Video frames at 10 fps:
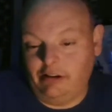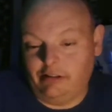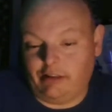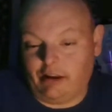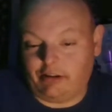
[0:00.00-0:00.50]

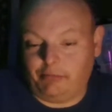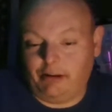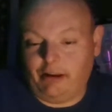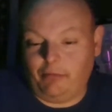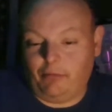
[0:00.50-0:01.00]
That should be the
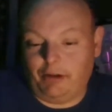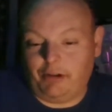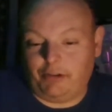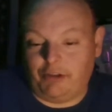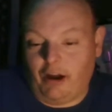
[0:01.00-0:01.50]
name of one of
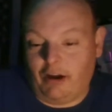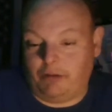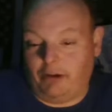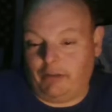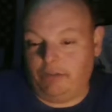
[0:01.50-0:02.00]
your songs,
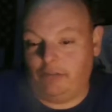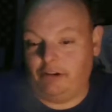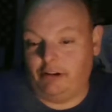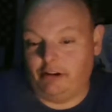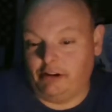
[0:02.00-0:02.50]
Mark.
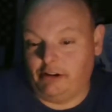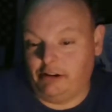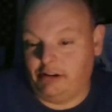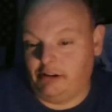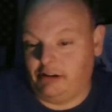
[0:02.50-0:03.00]

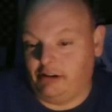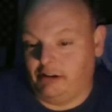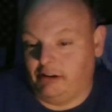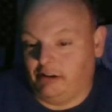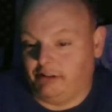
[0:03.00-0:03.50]

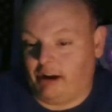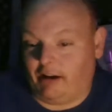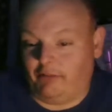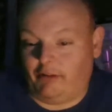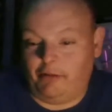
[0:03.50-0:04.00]

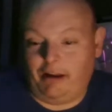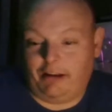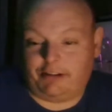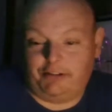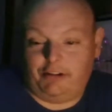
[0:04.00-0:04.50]
Jack of all,
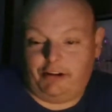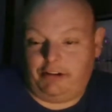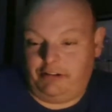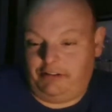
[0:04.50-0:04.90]
master none.